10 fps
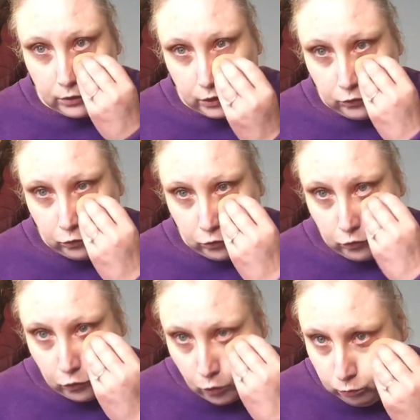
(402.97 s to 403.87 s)
You
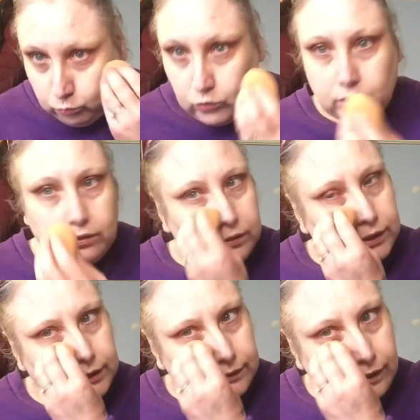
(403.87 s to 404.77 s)
don't
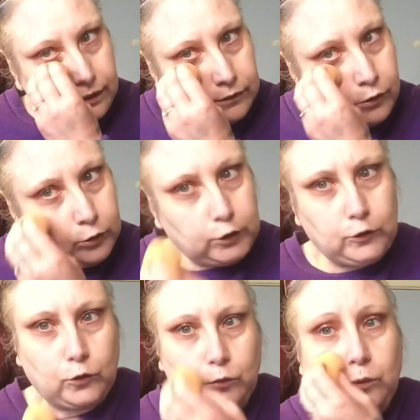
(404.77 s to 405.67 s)
need that. Not you
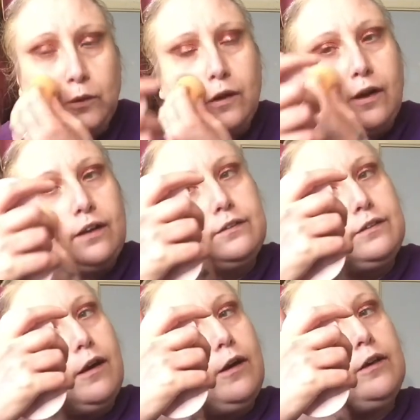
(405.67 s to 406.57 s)
do.
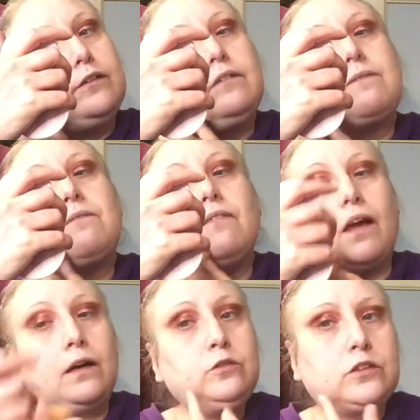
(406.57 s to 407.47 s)
So,
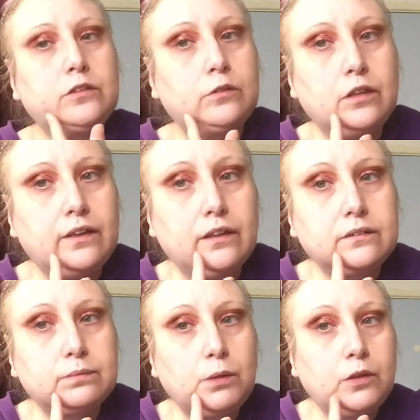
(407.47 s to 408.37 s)
I've still got that
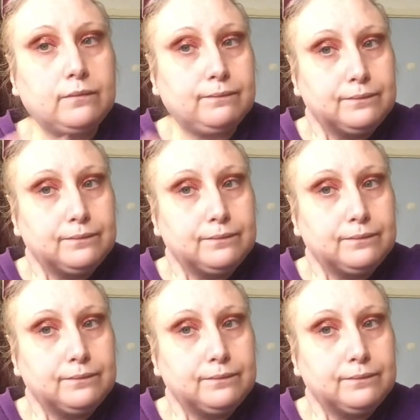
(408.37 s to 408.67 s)
spot.